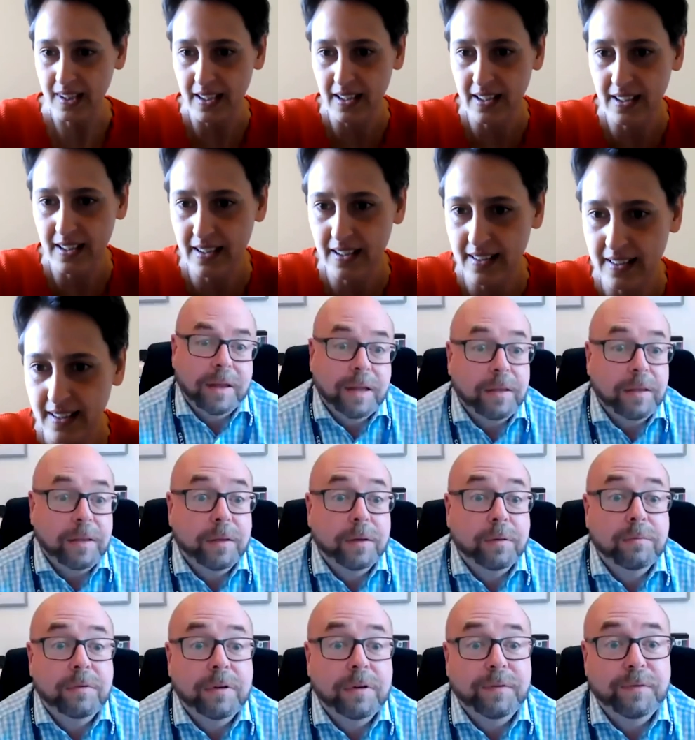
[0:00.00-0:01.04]
And I think the
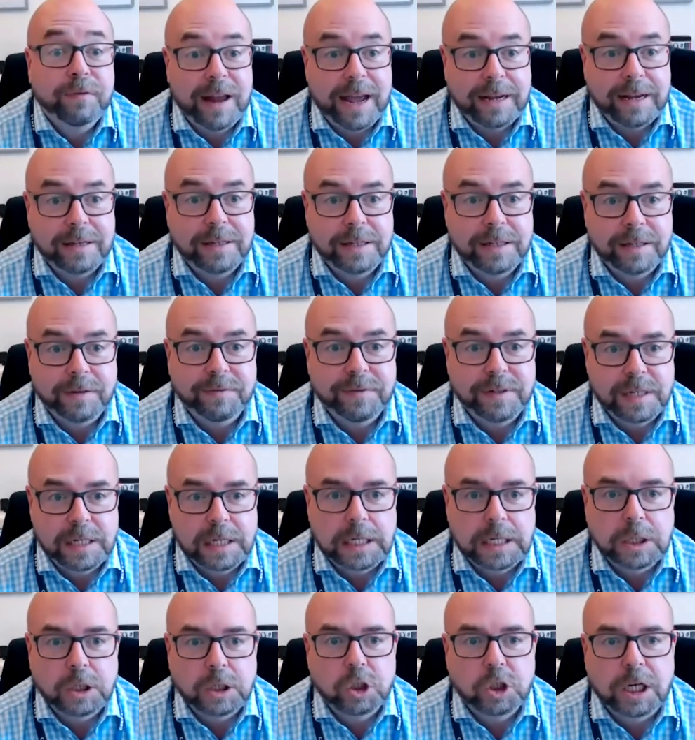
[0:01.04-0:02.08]
reflective
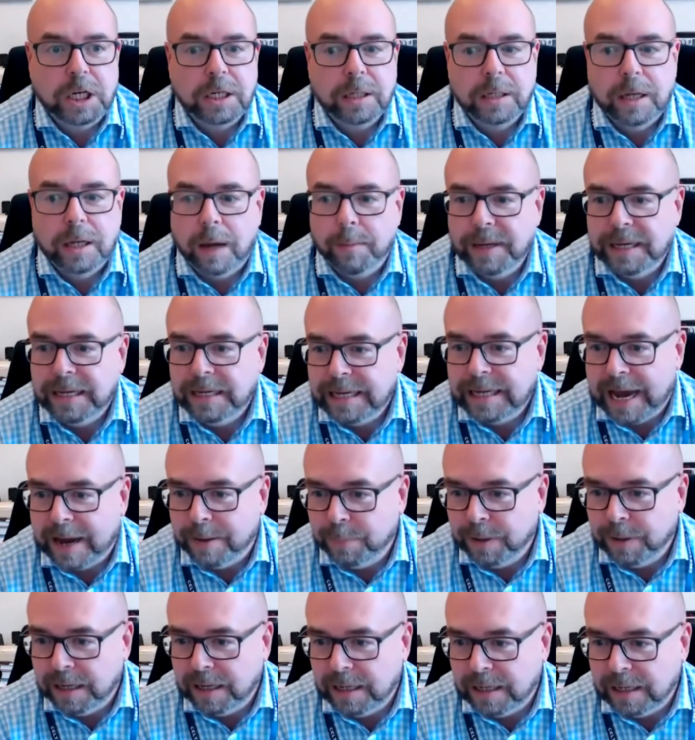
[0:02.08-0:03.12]
teacher, I mean,
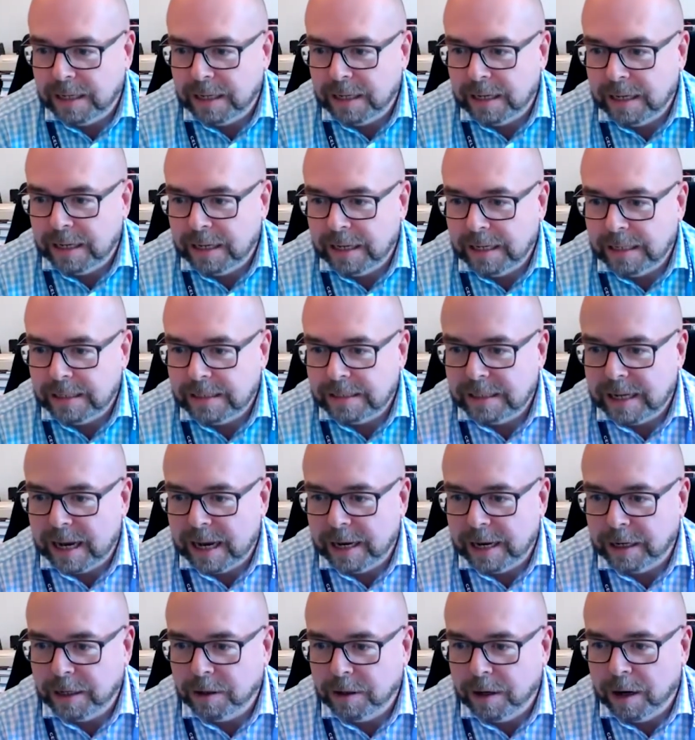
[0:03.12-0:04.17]
Gabby is
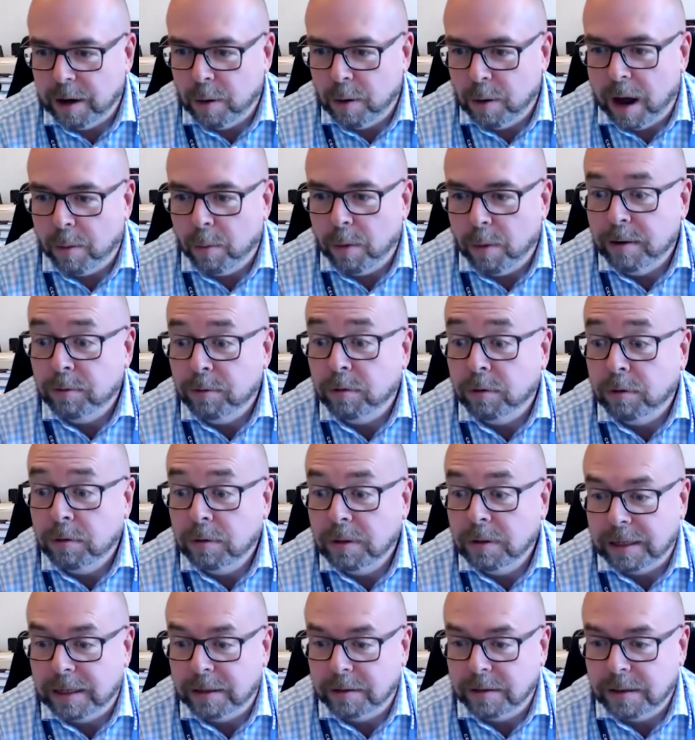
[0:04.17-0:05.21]
saying, we're all
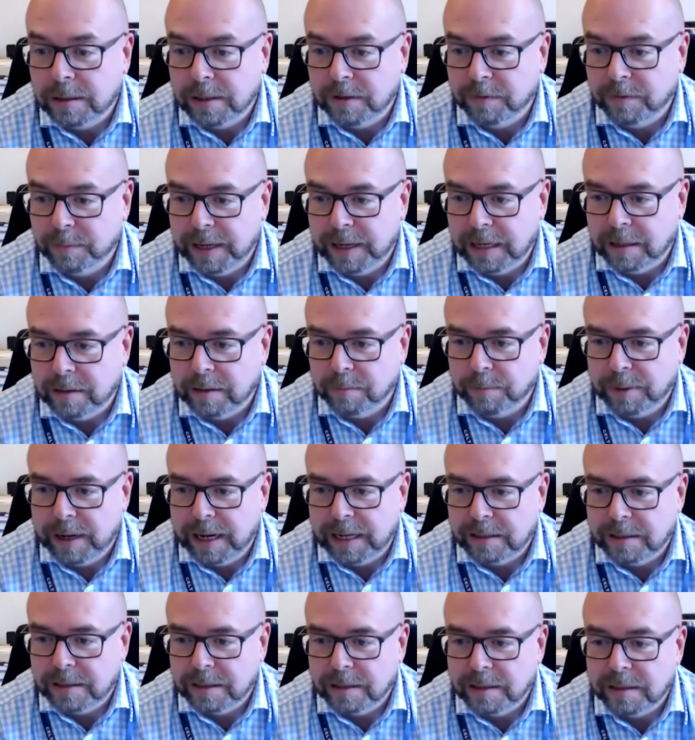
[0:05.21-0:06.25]
guilty of being
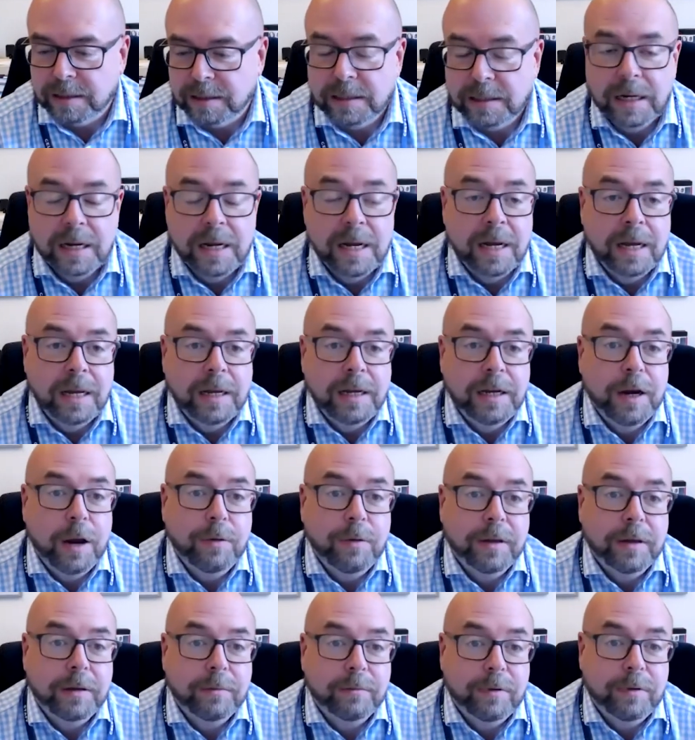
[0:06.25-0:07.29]
complacent.
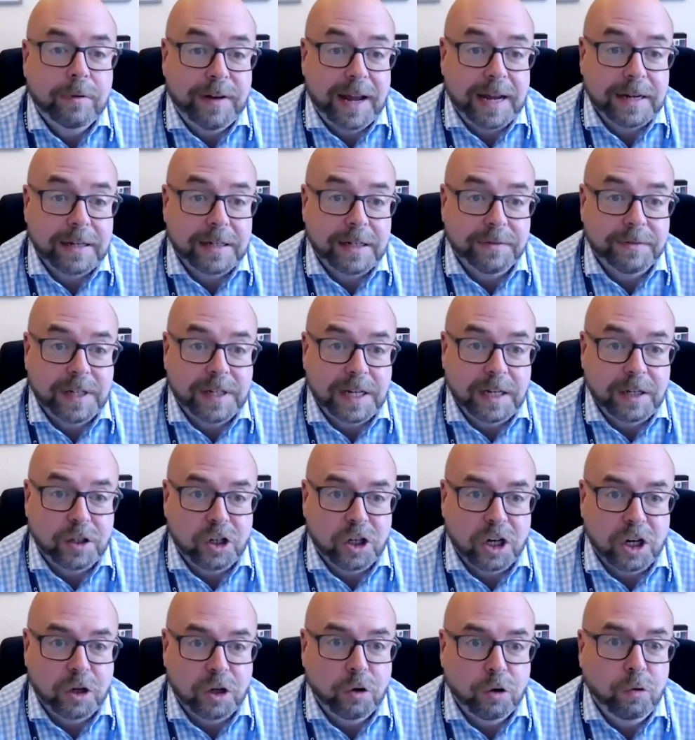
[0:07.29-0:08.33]
The reflective
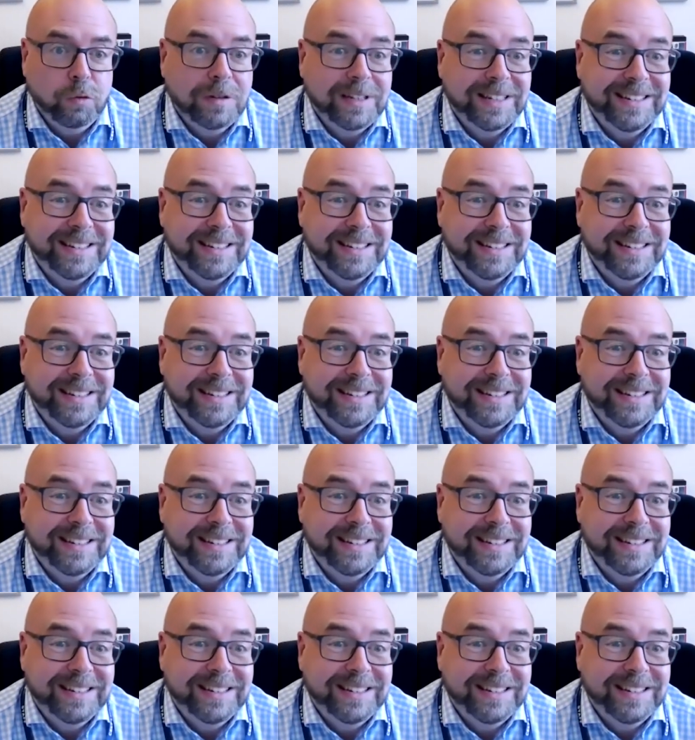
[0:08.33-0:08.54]
teacher who